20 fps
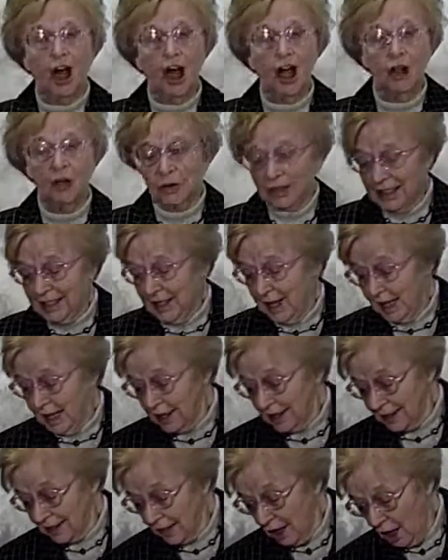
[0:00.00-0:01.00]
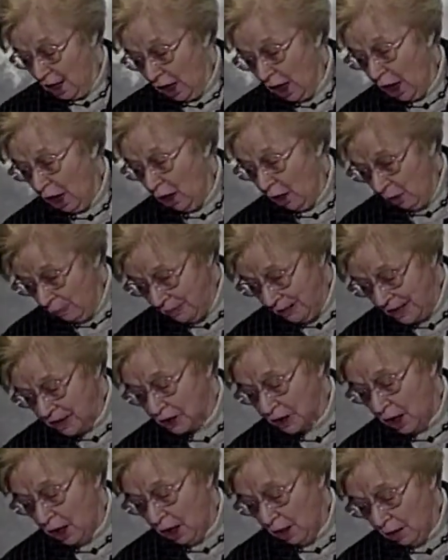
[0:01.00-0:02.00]
all sins, all
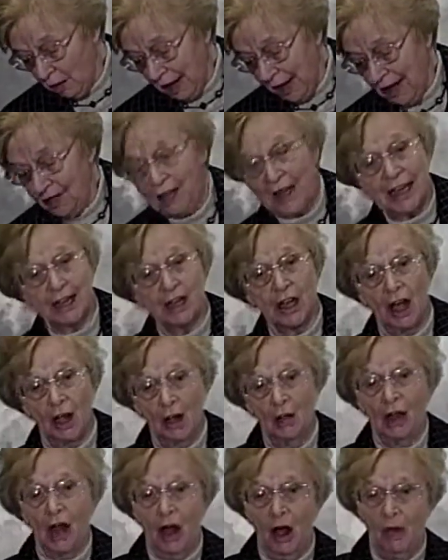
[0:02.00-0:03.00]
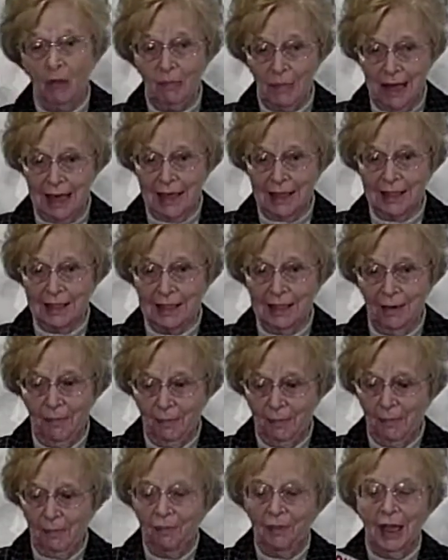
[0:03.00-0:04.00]
means all, and that's all all means.
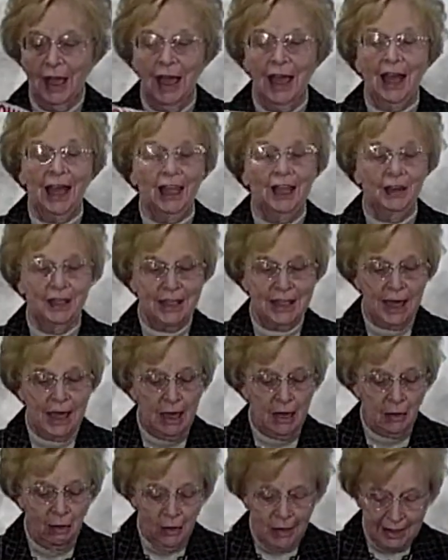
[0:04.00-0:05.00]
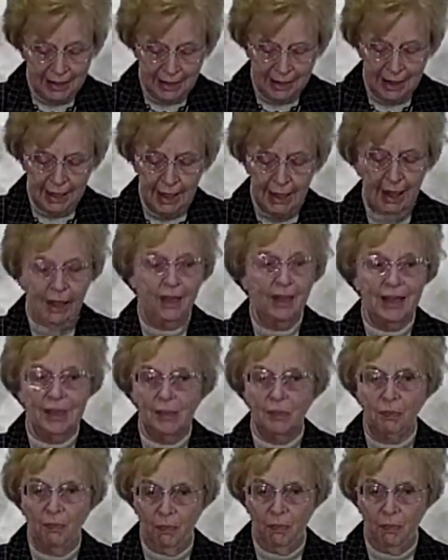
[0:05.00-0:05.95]
You see, we see in this